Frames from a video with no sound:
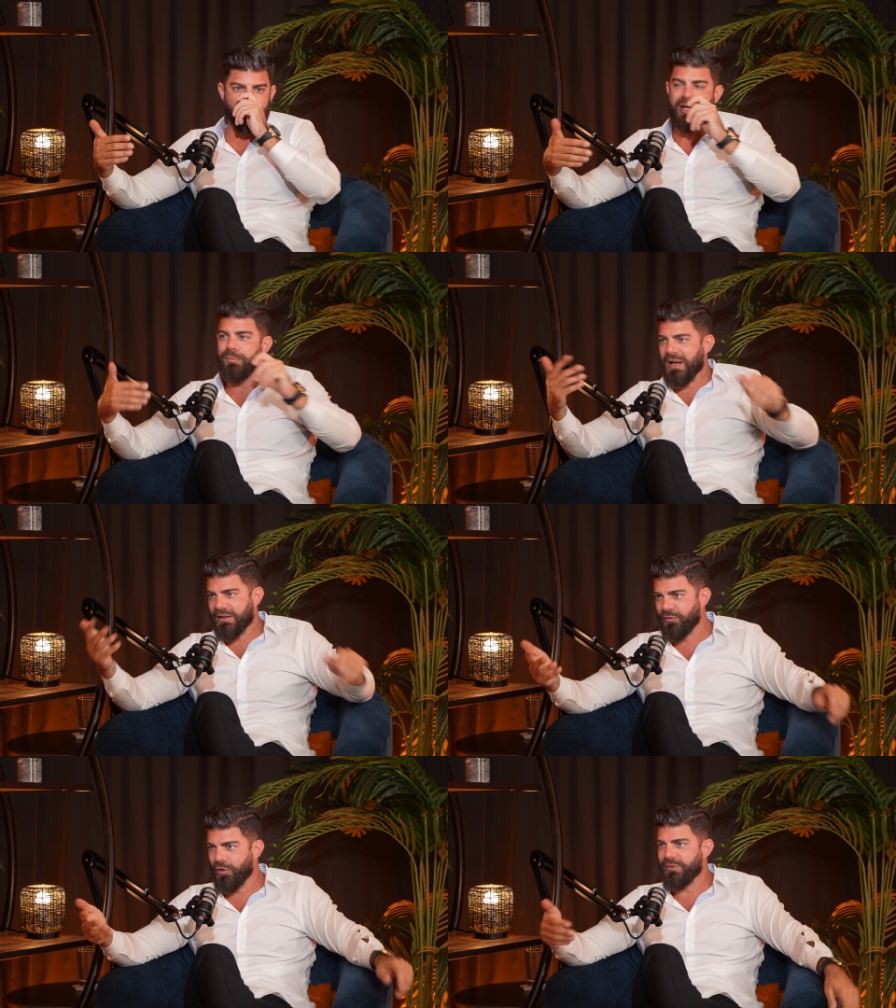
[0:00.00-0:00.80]
right
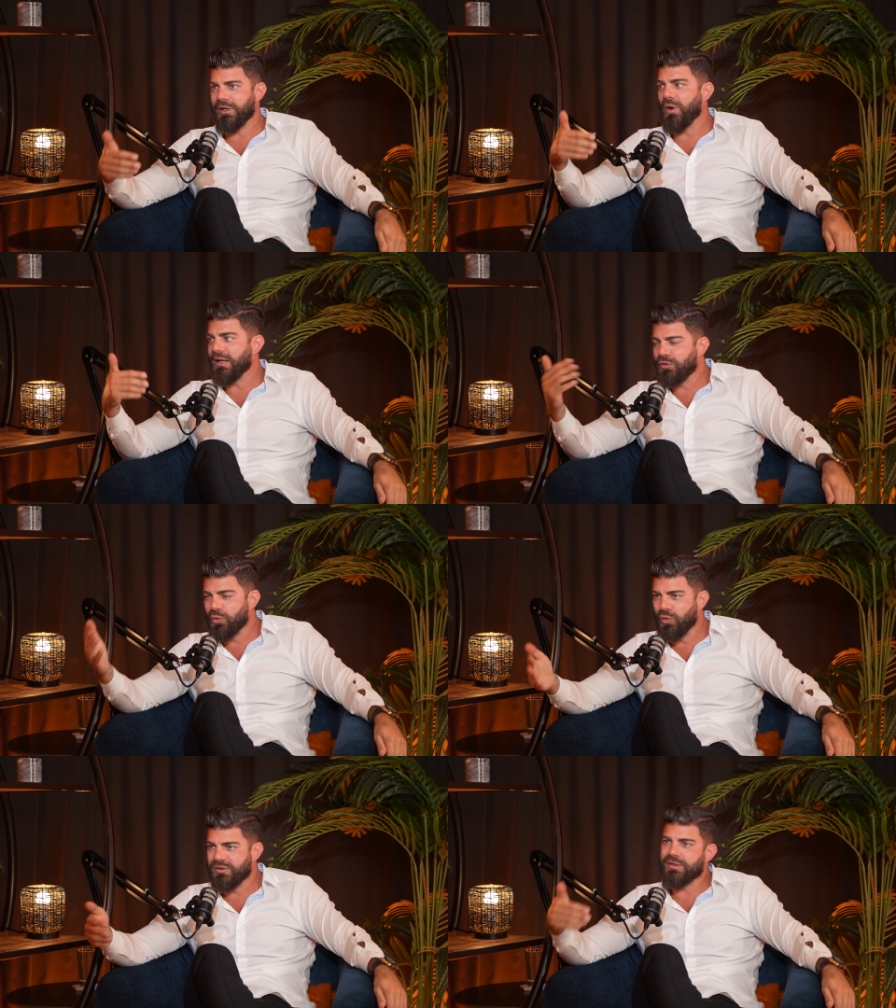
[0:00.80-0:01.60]
platform, the right
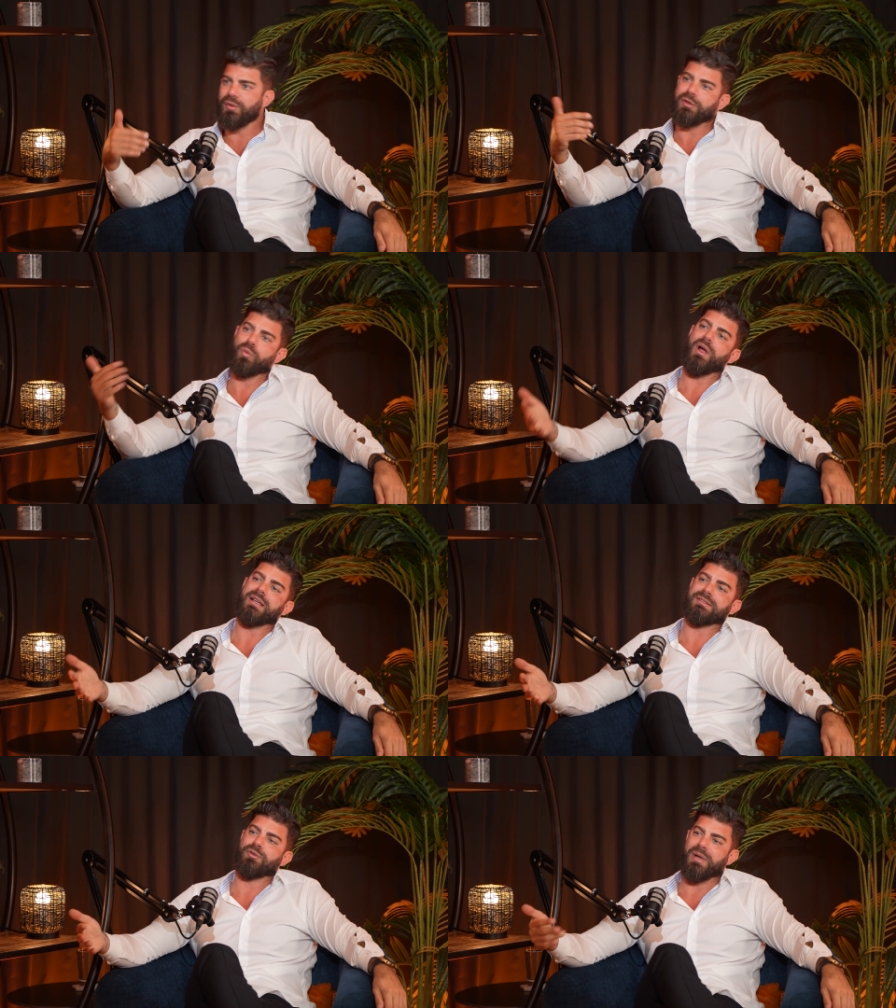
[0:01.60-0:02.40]
tools, the right
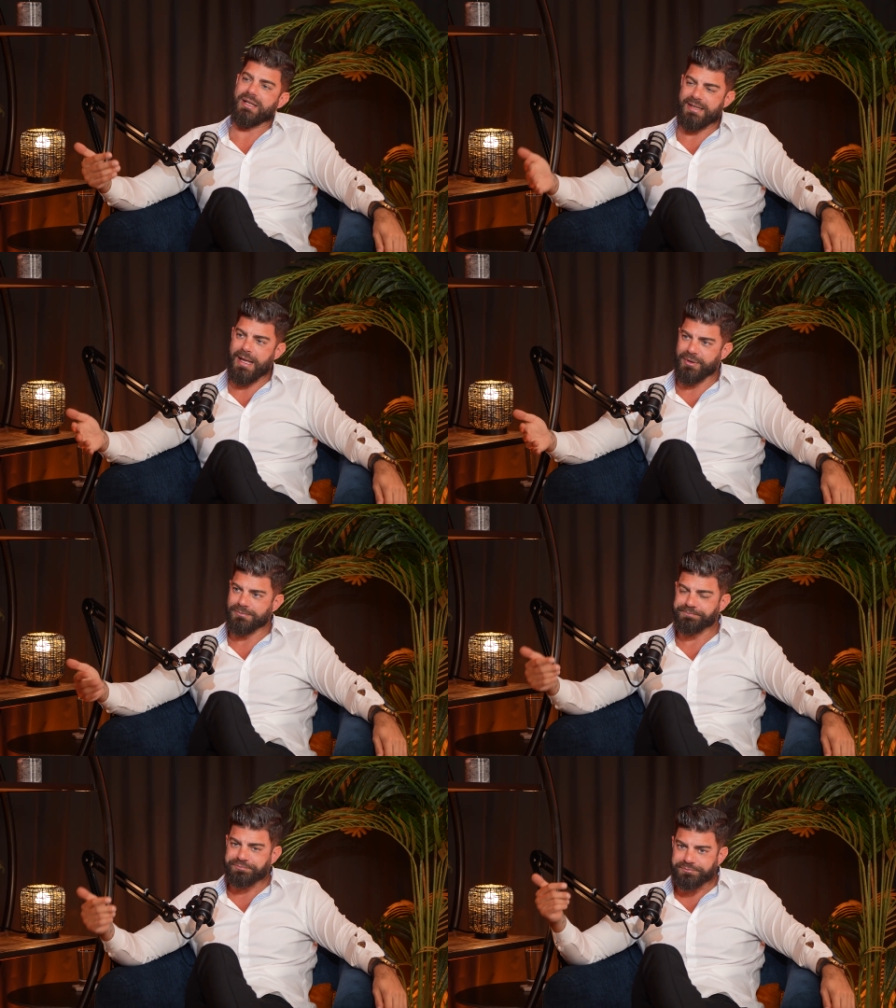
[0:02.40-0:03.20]
ways to make it
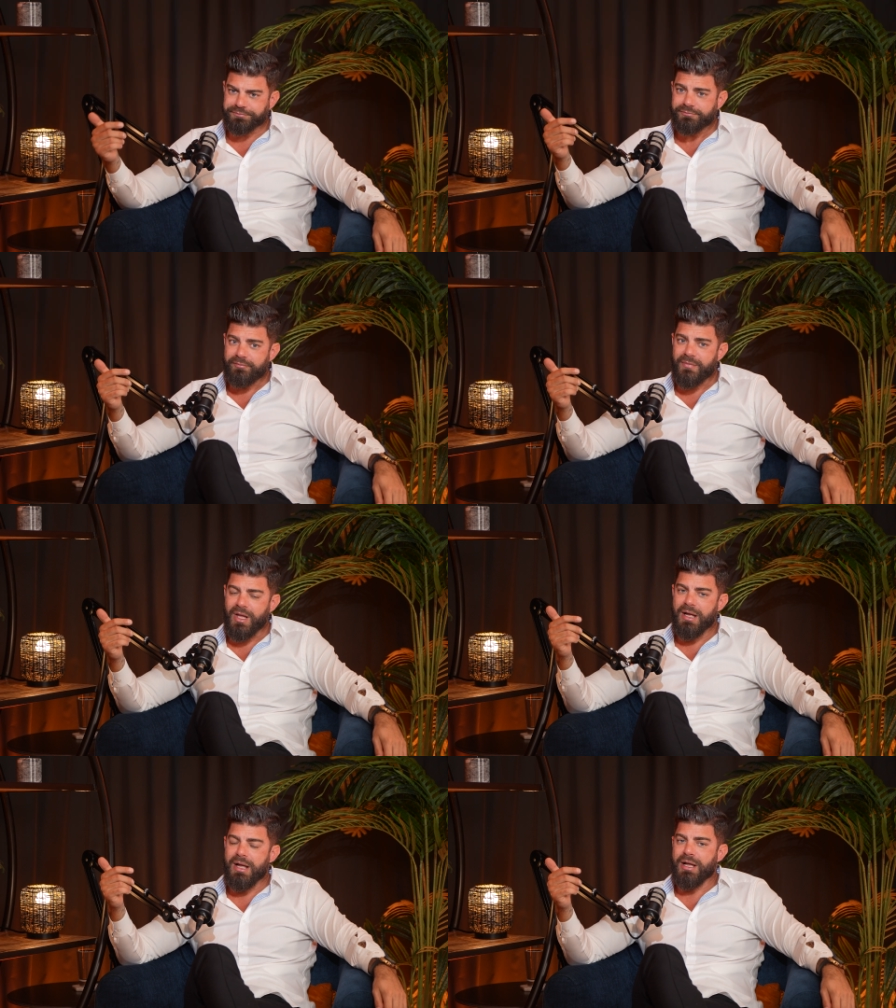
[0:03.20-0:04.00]
happen.
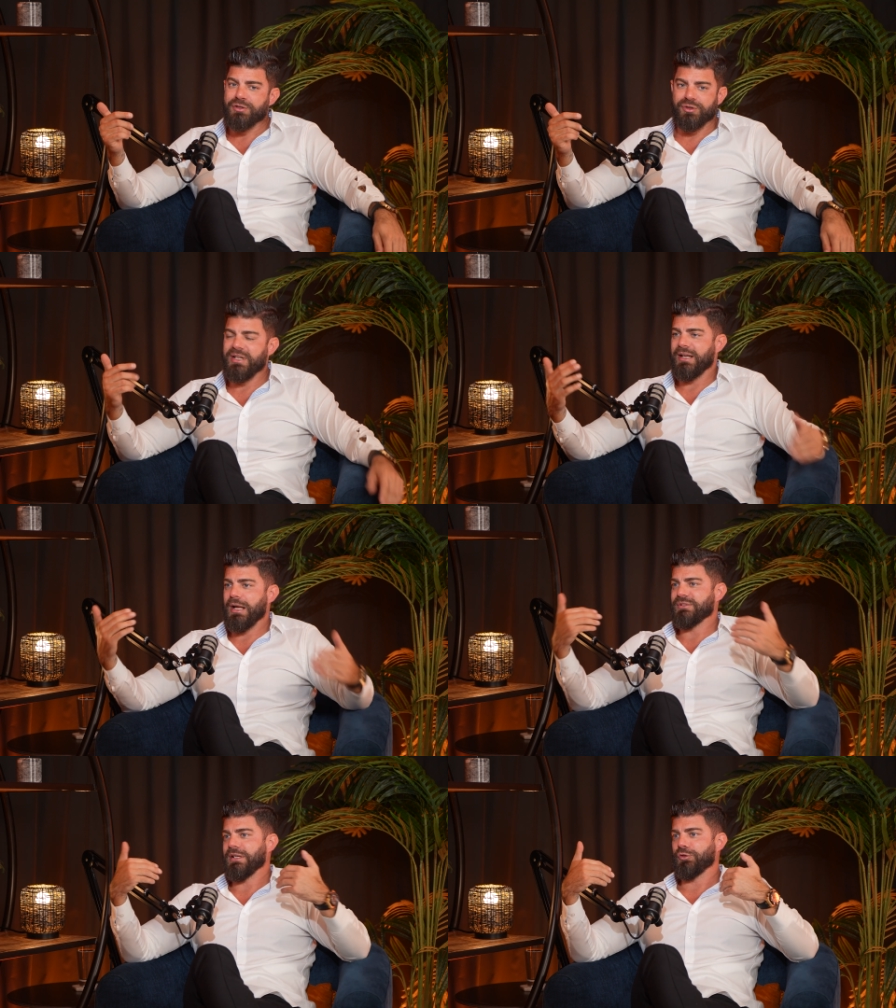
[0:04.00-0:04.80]
So then it
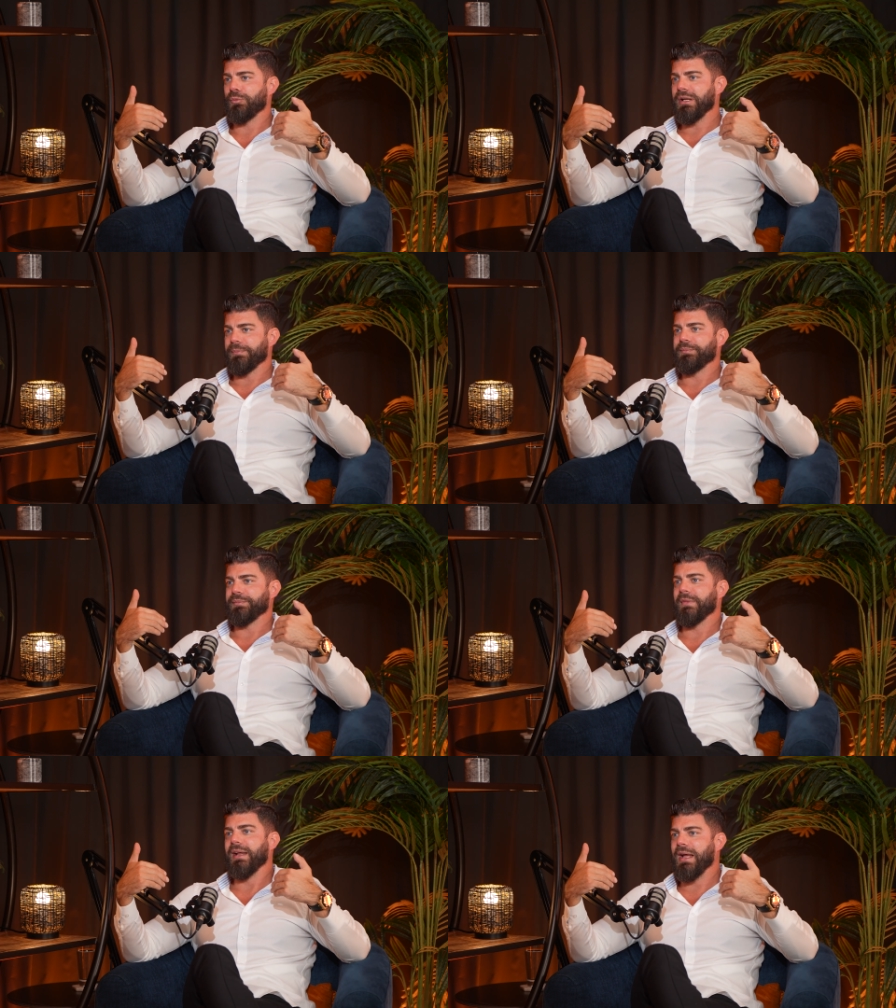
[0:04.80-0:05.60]
comes down to me.
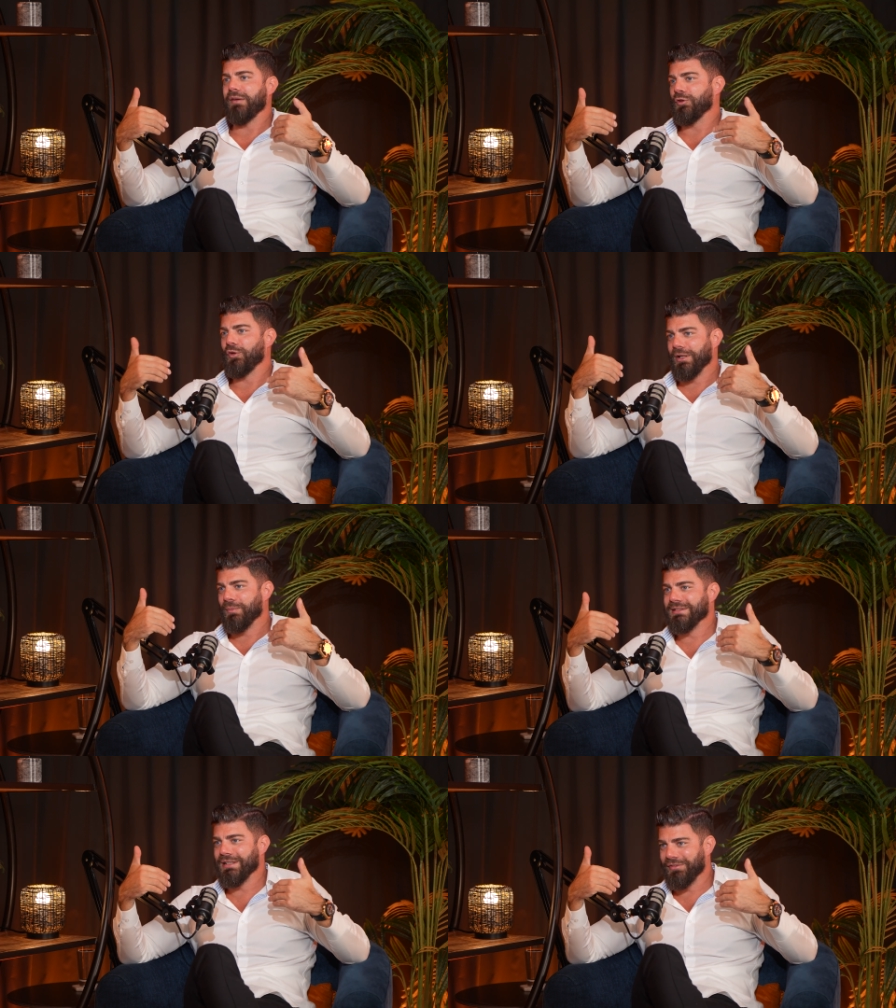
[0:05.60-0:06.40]
Then I have to look at
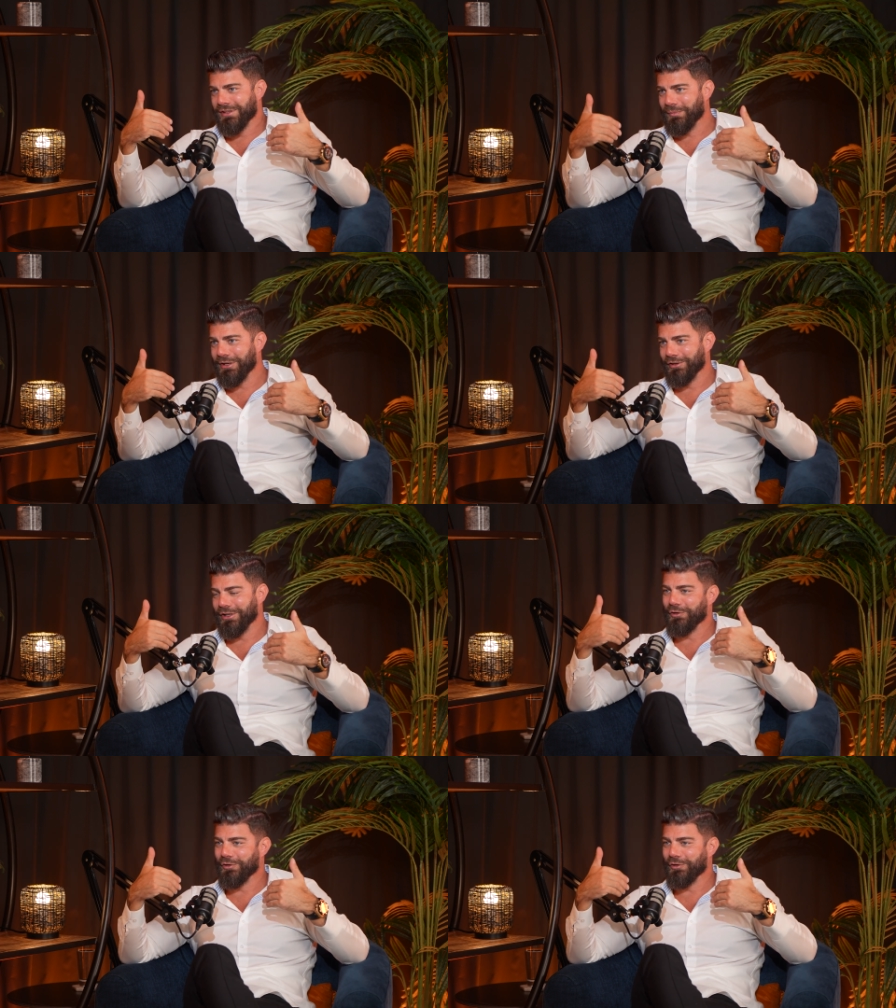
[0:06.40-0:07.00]
myself in the mirror and